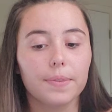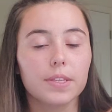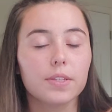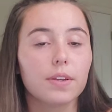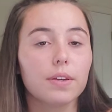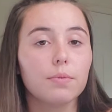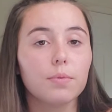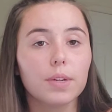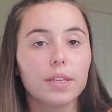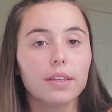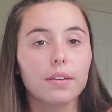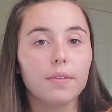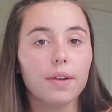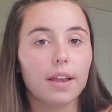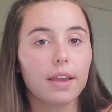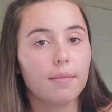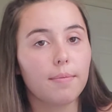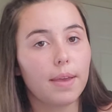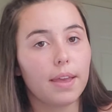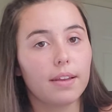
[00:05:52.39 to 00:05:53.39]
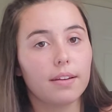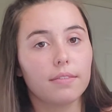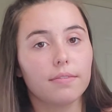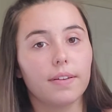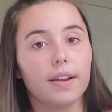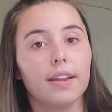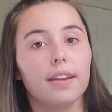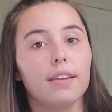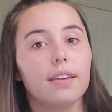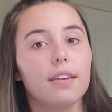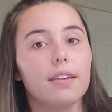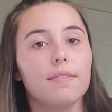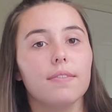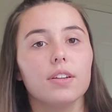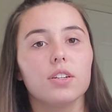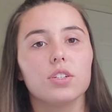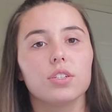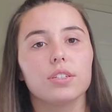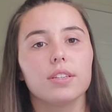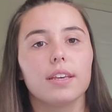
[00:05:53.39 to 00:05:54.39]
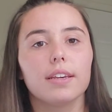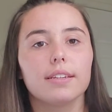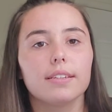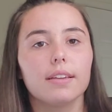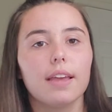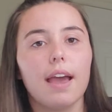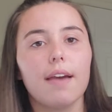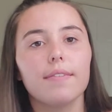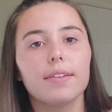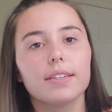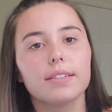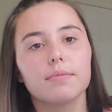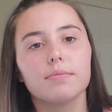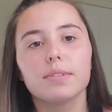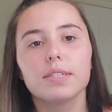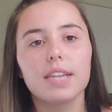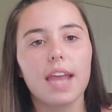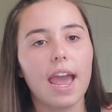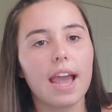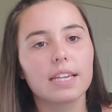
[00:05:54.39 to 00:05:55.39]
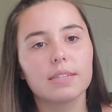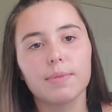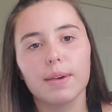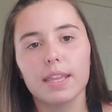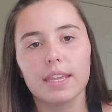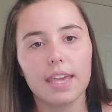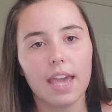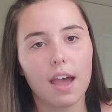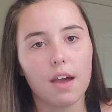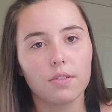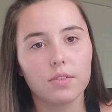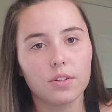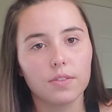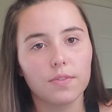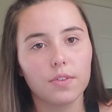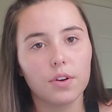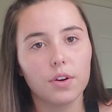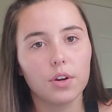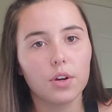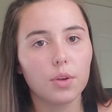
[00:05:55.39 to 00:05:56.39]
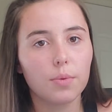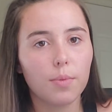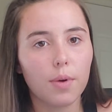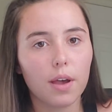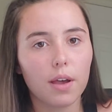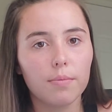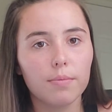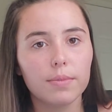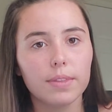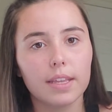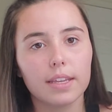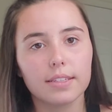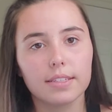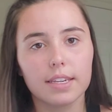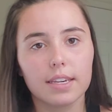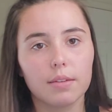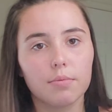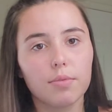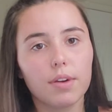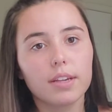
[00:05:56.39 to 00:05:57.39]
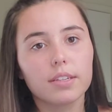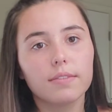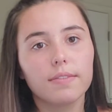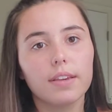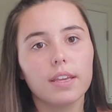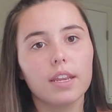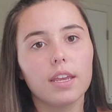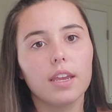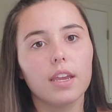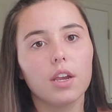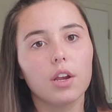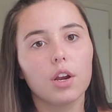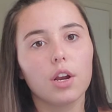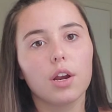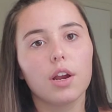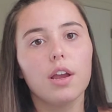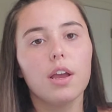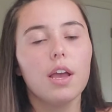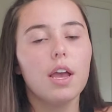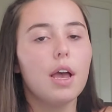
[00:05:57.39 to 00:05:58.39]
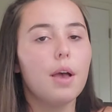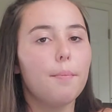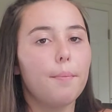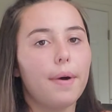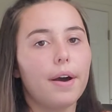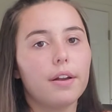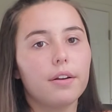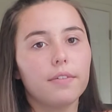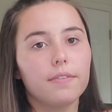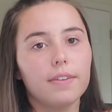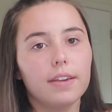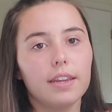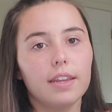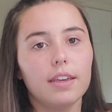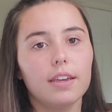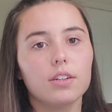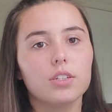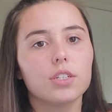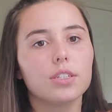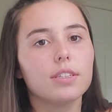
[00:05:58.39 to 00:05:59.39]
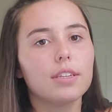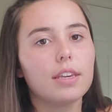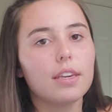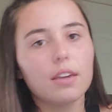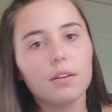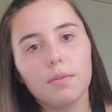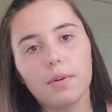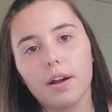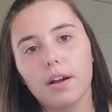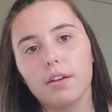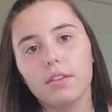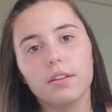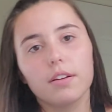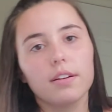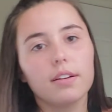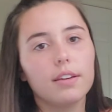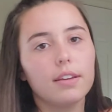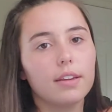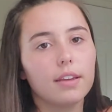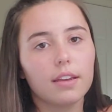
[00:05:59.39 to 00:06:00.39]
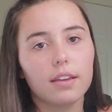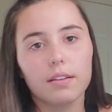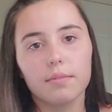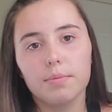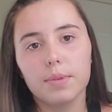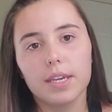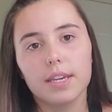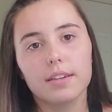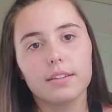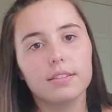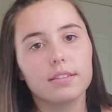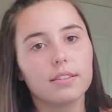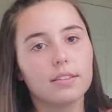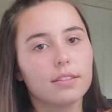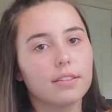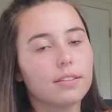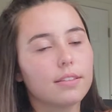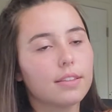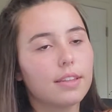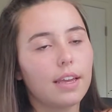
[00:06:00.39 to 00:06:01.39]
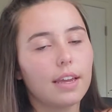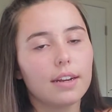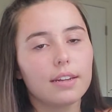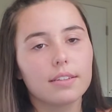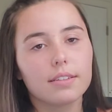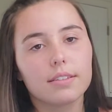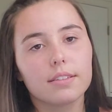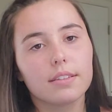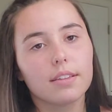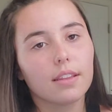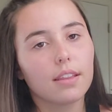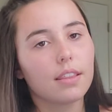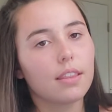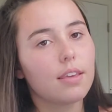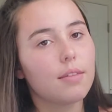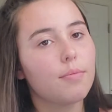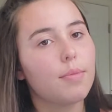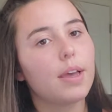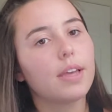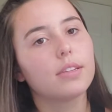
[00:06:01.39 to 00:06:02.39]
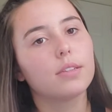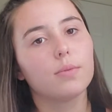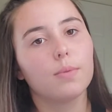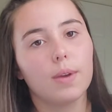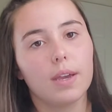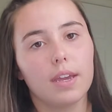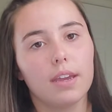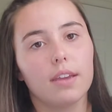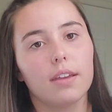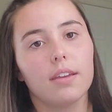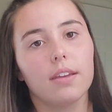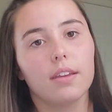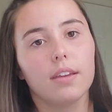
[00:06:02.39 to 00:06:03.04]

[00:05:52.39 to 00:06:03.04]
So I really recommend finding, even just like having some snacks by the couch if you're a new mom that's like breastfeeding or bottle feeding. Just eat while they're eating, because that is the best way